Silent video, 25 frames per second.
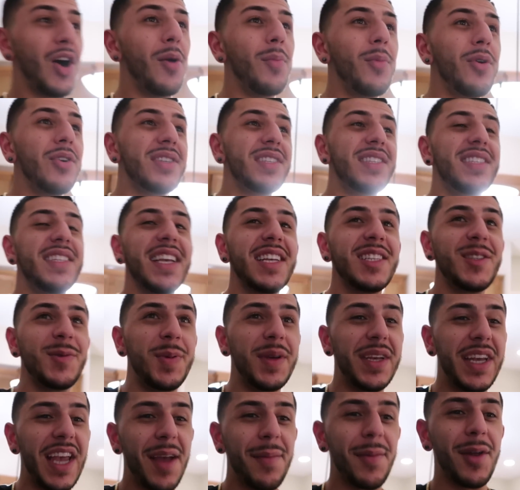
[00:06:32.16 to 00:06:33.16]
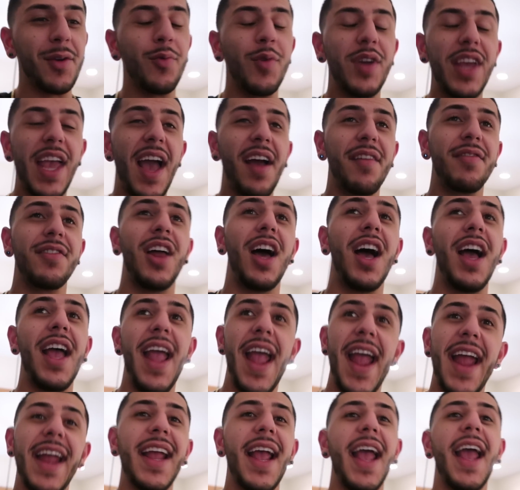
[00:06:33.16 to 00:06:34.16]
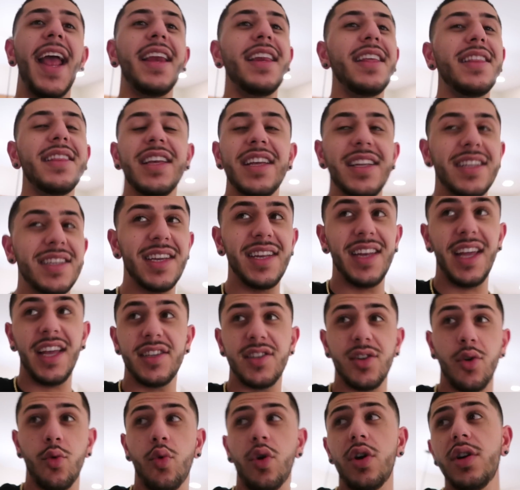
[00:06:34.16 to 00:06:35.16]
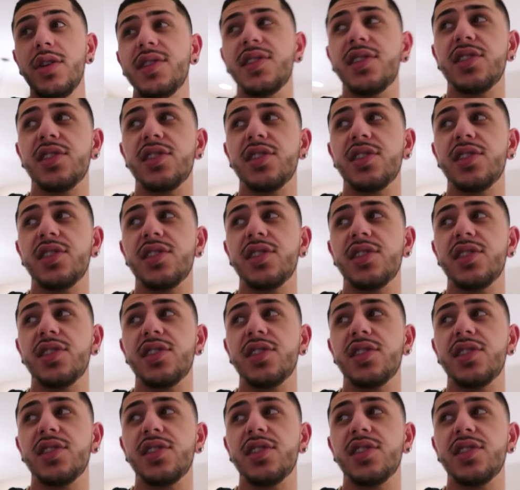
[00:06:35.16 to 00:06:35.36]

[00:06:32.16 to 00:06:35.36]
almost six P M and we have not ate anything today, so we're